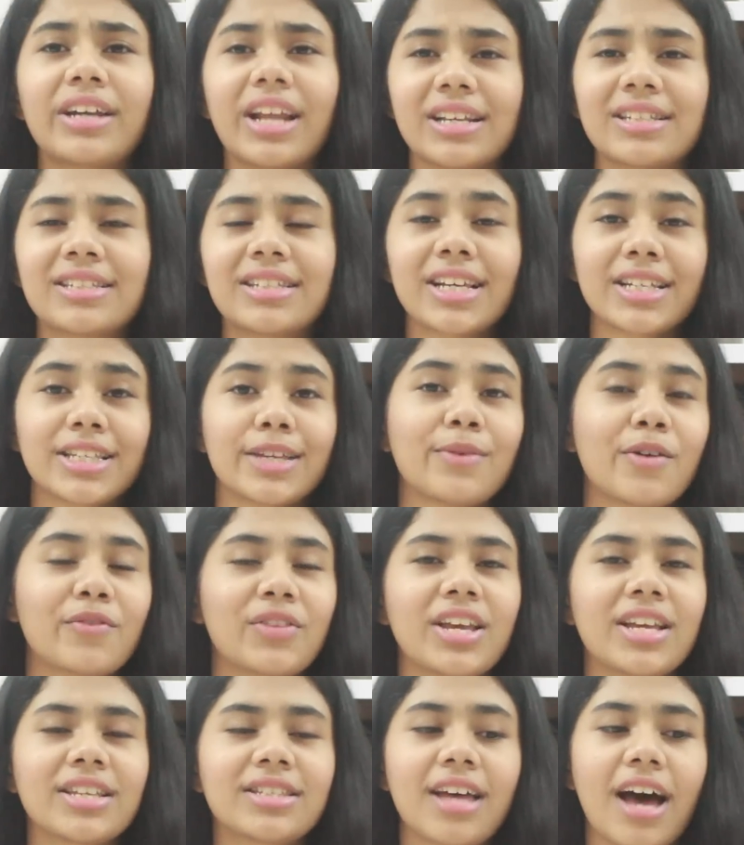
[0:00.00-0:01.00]
testing some
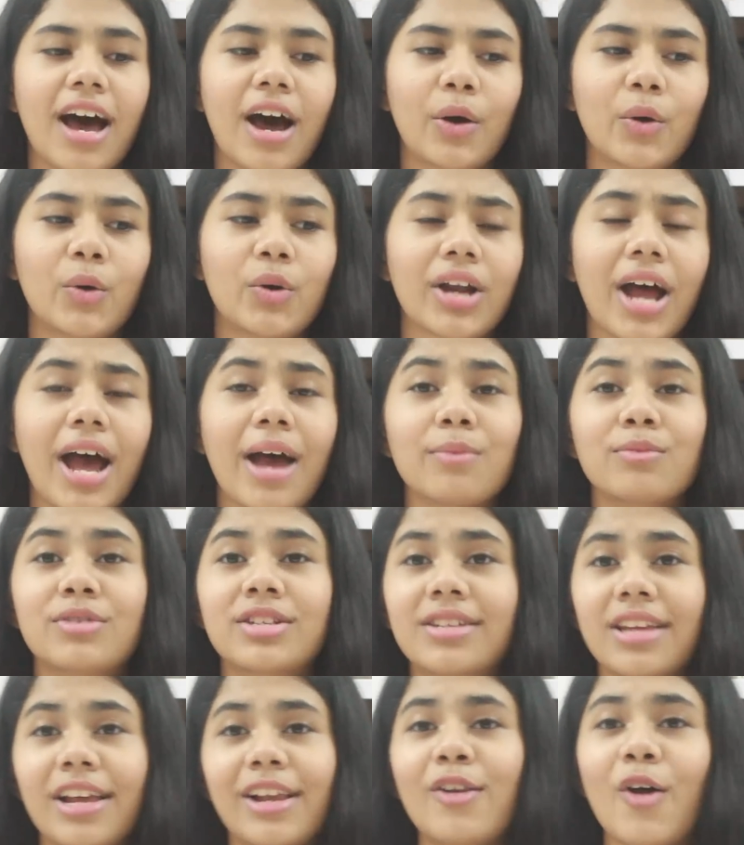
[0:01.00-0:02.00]
of these out, I'm
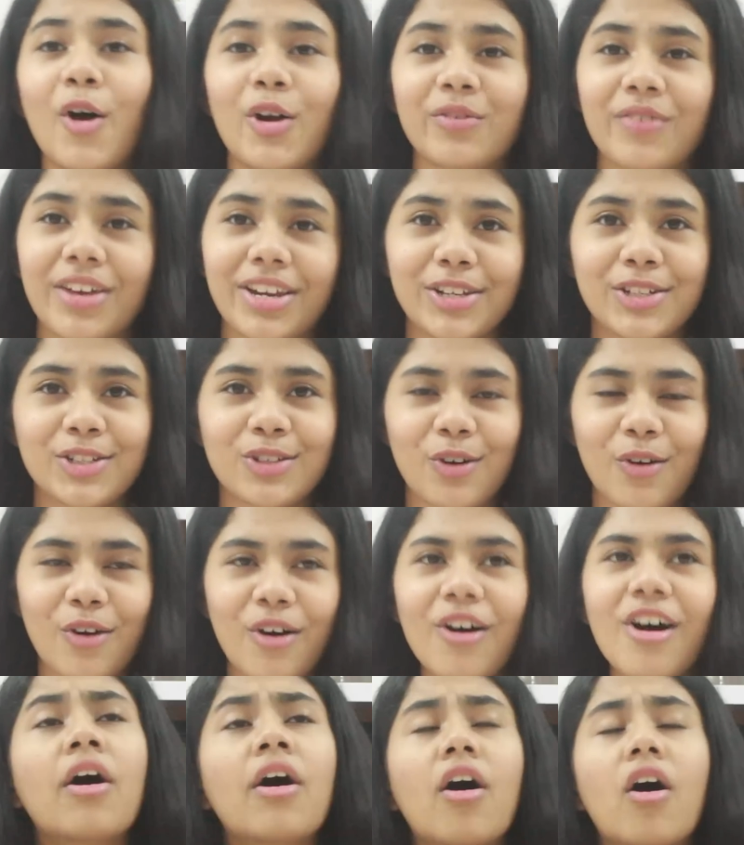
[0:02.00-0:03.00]
still not very
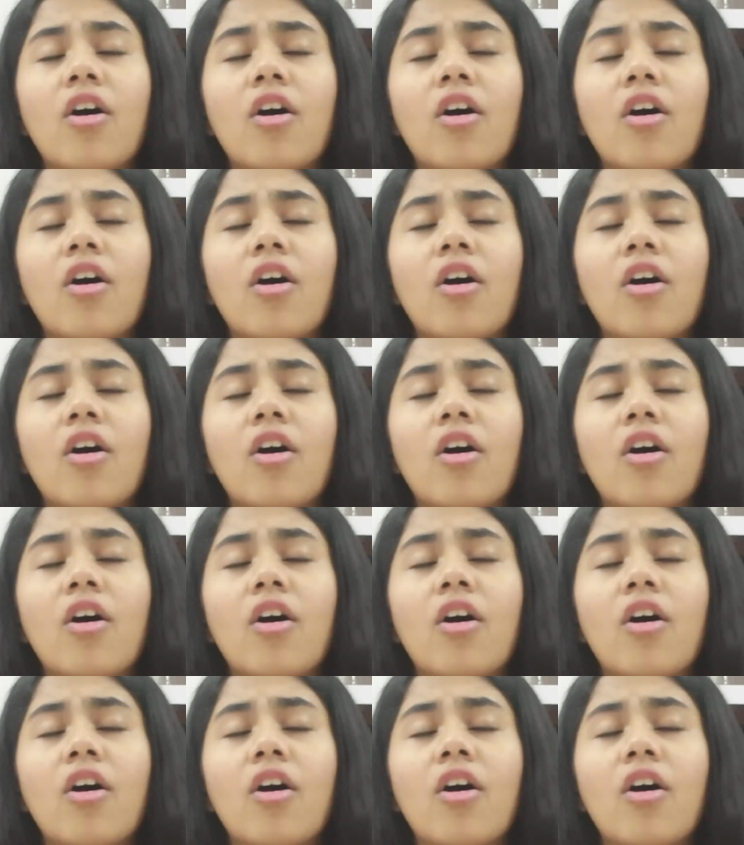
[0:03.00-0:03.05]
sure.